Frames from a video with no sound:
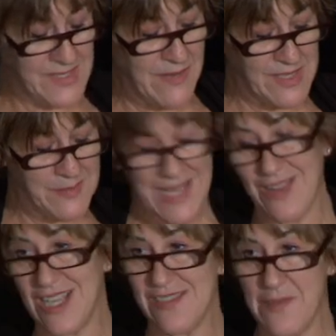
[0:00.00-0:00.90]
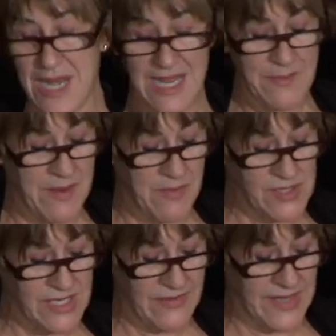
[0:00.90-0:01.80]
some of us make lots of money, but
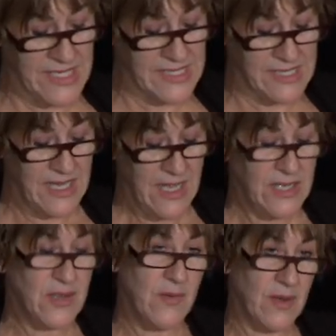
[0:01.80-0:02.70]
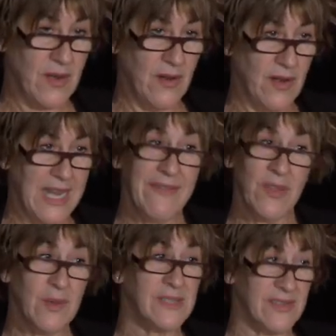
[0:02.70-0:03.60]
most of us don't earn, even
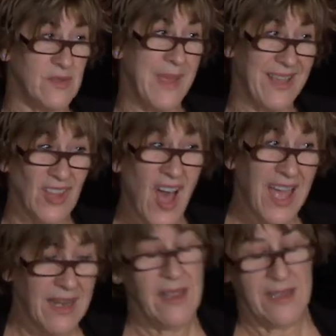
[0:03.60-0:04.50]
the ones of us who make a lot,